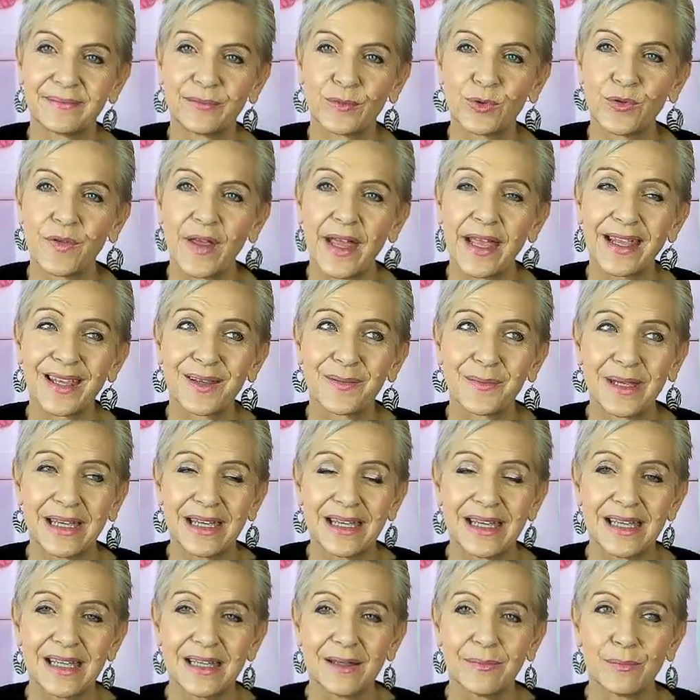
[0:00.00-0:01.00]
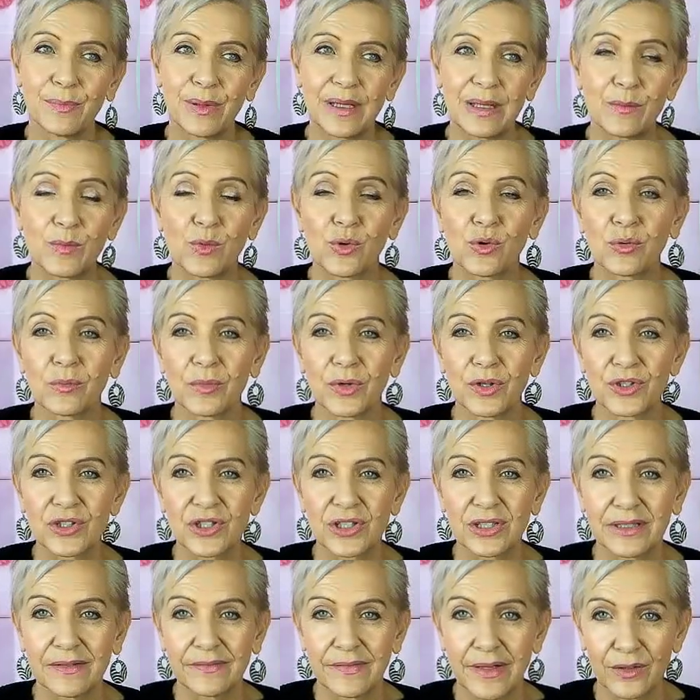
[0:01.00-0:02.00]
Well, that can be being more
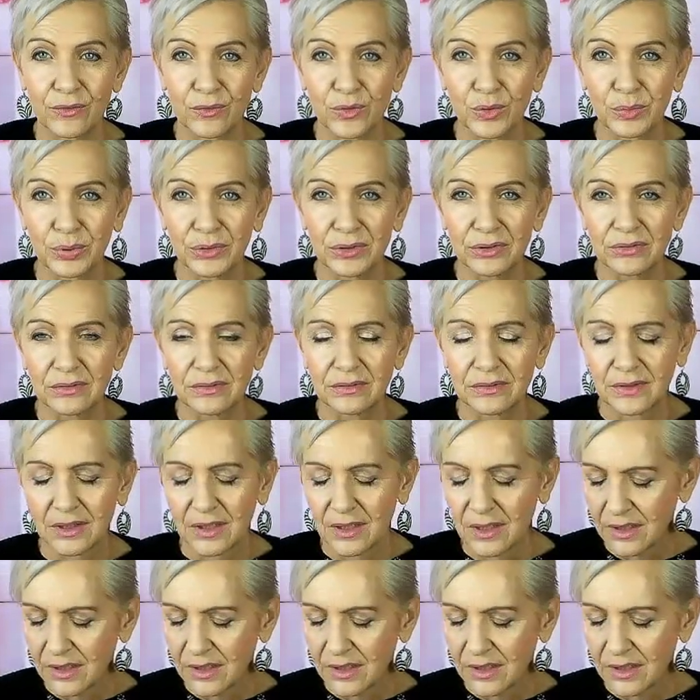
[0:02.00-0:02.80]
emotionally vulnerable.